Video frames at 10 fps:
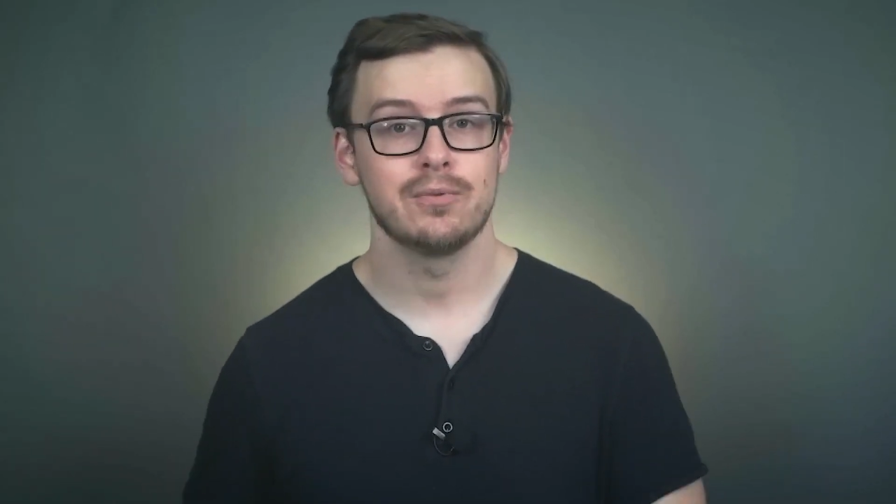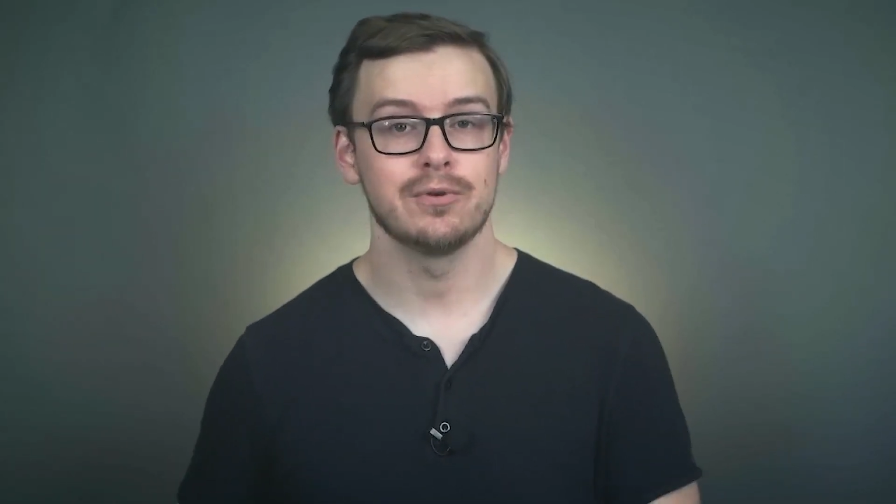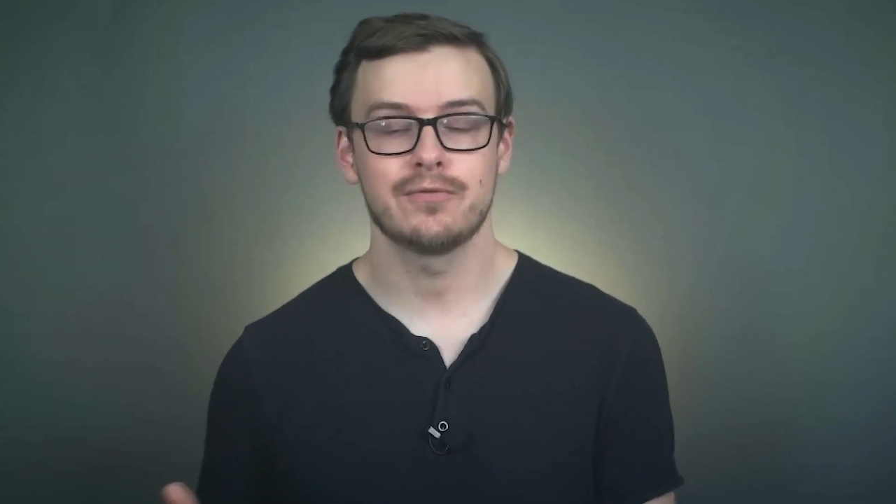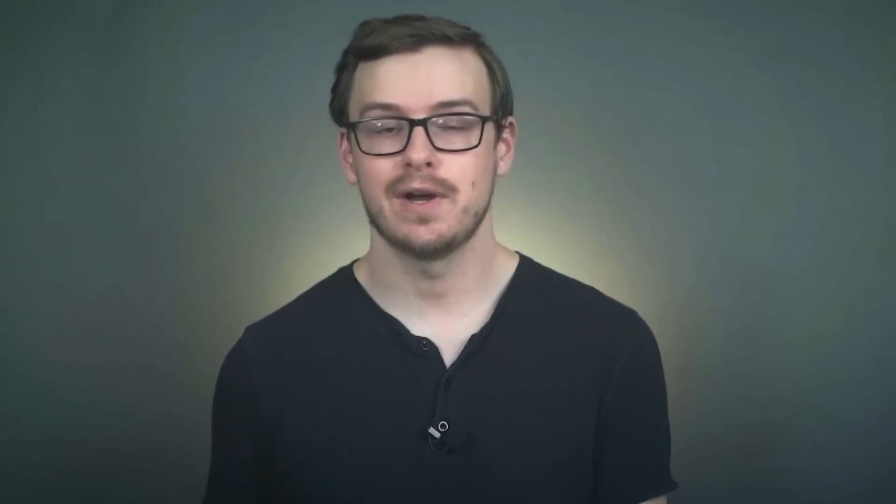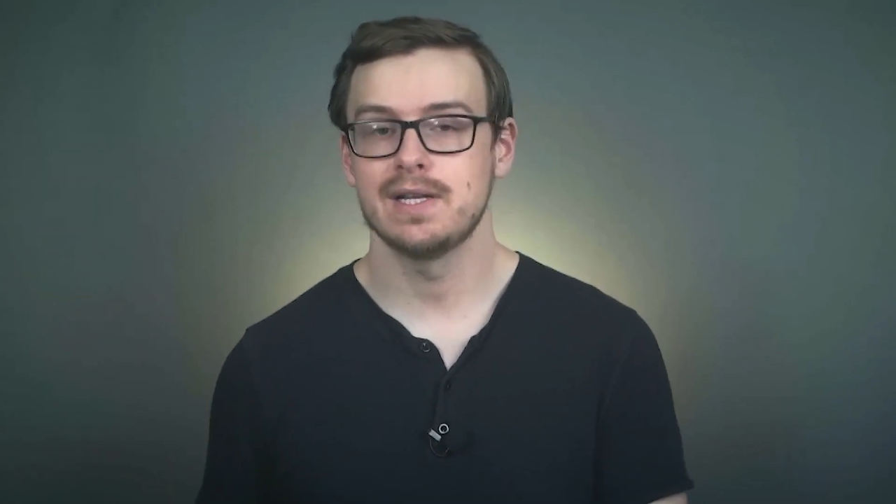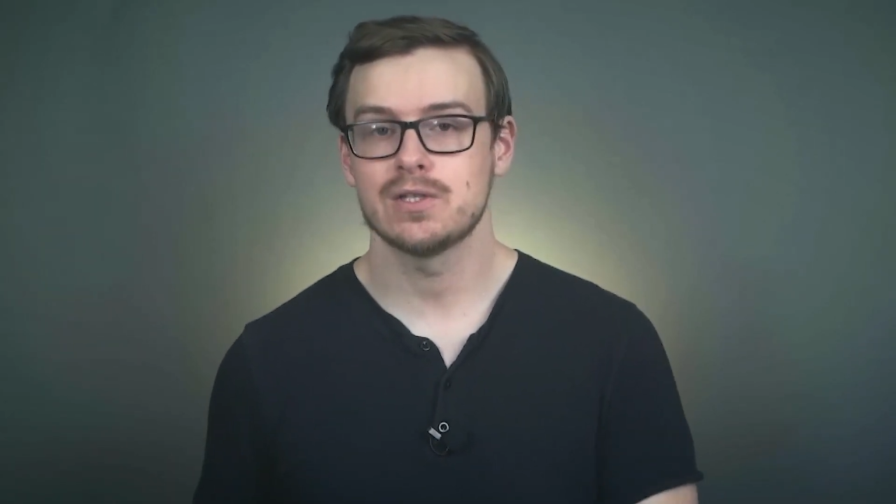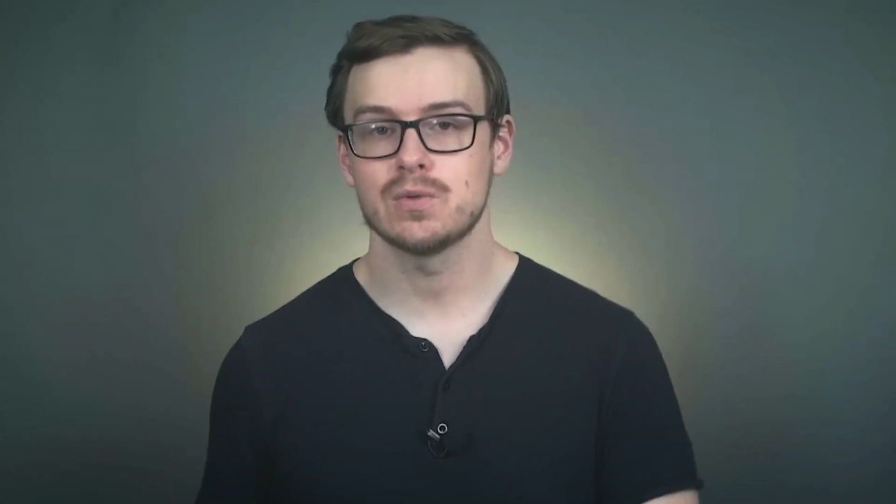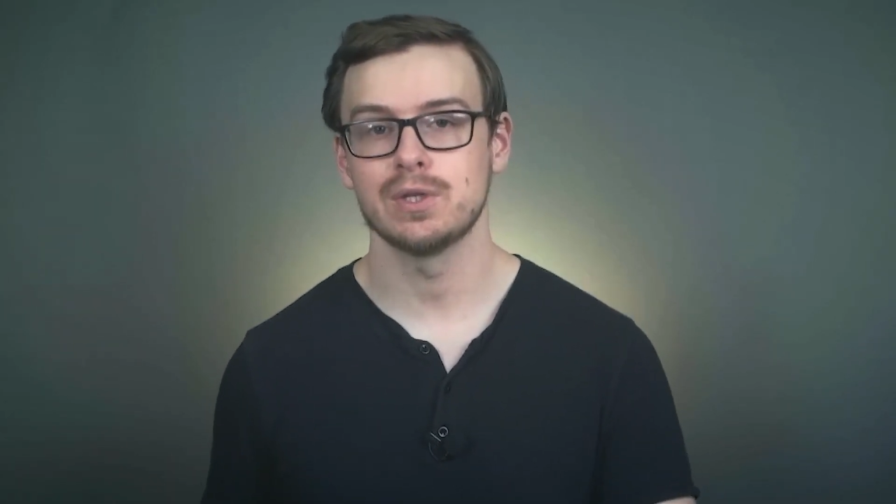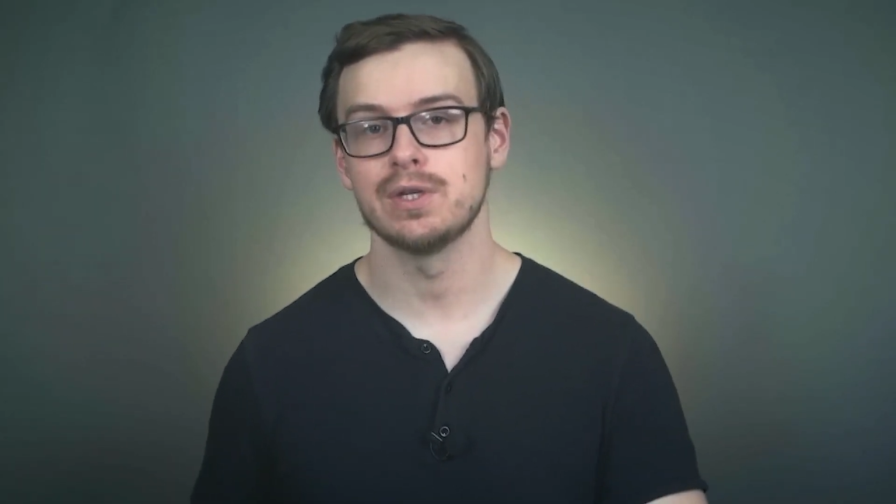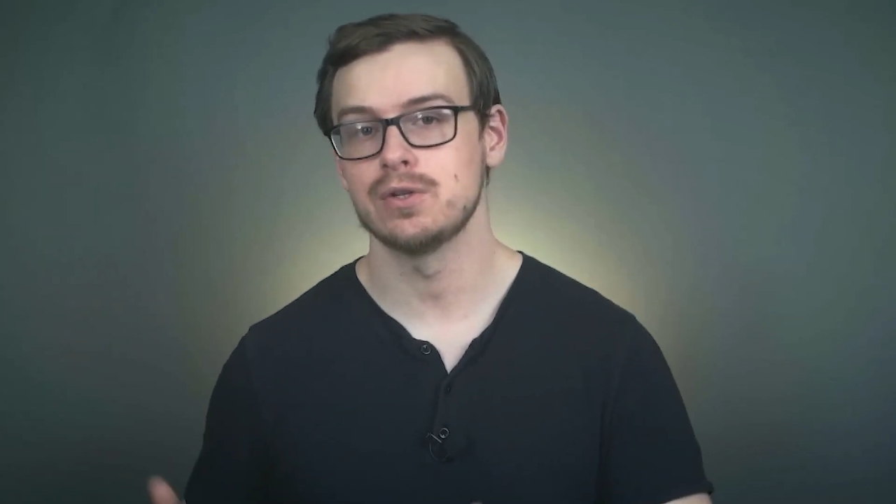with
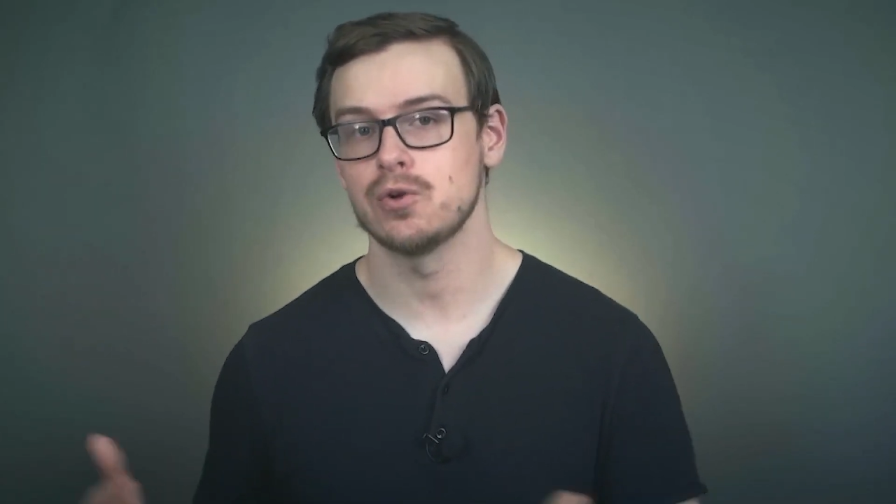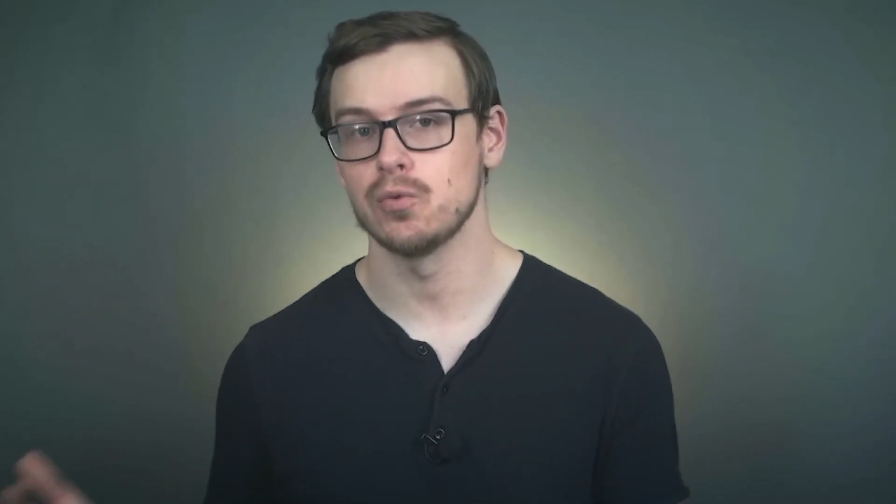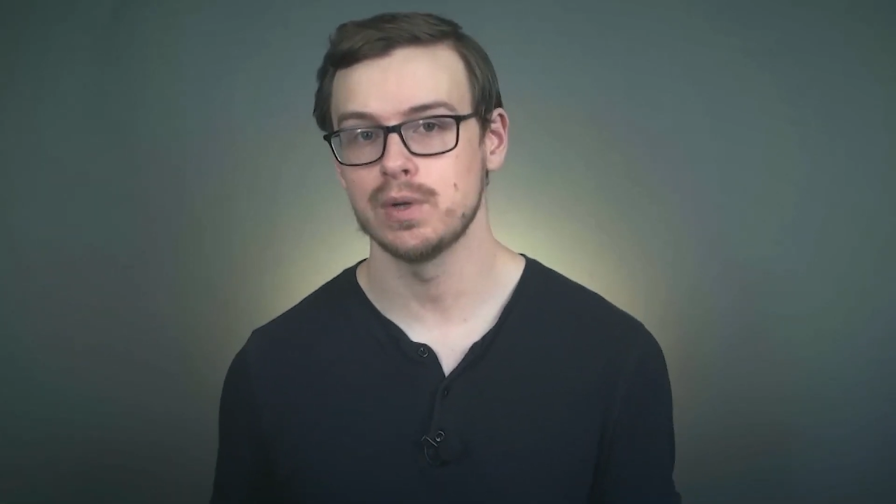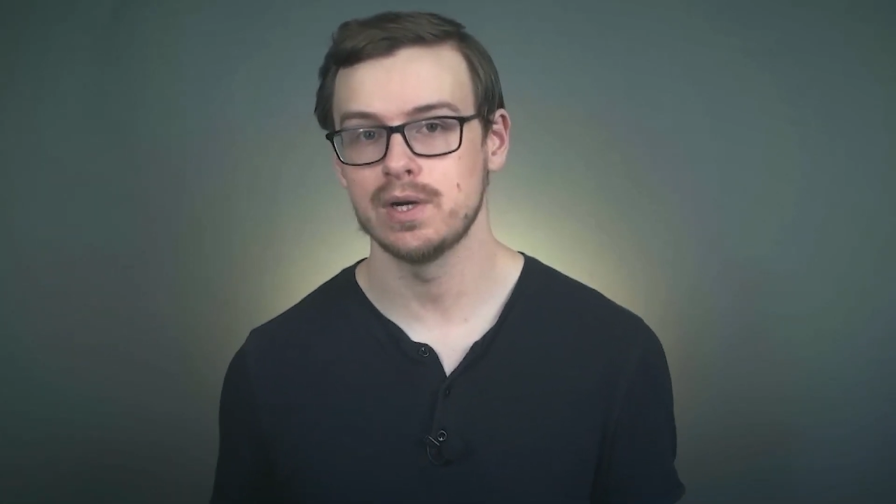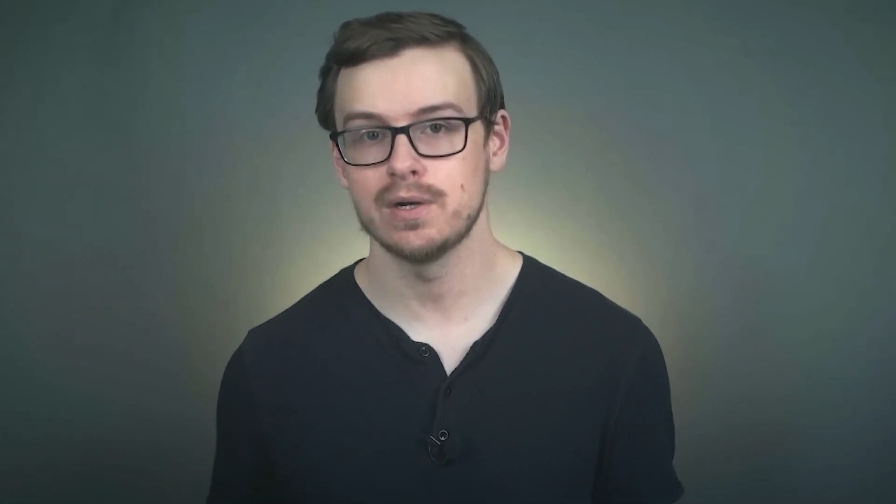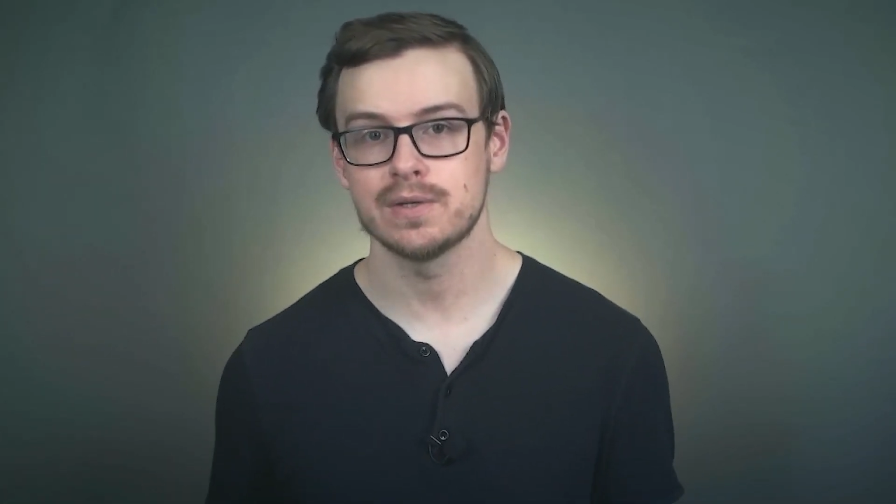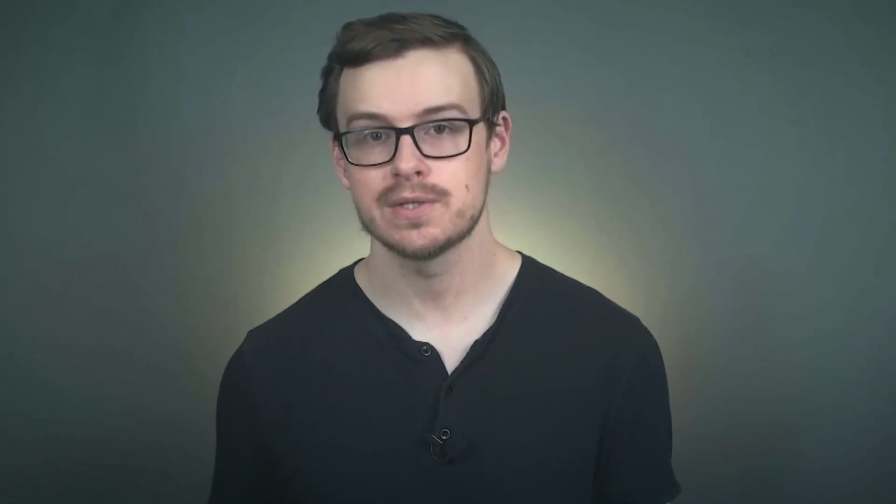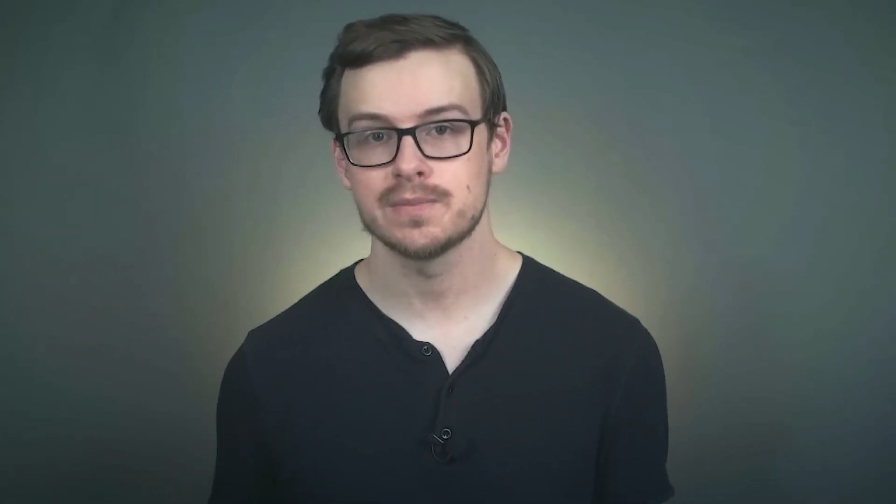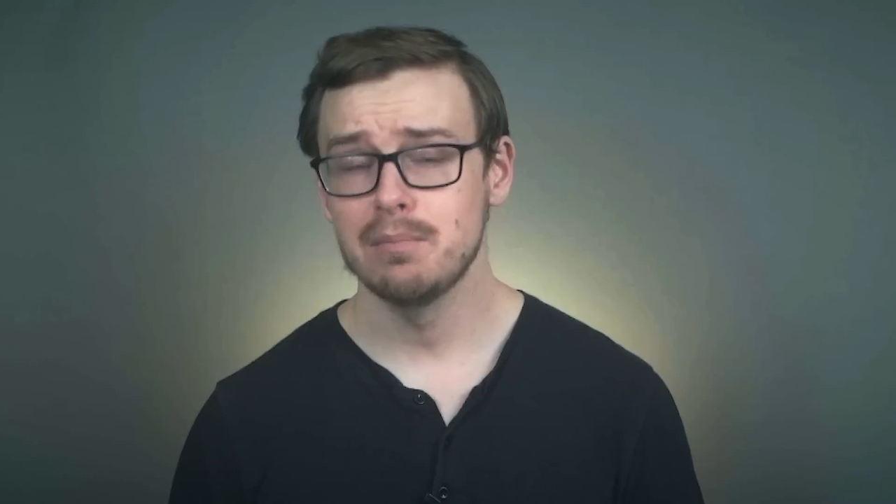finance-related careers,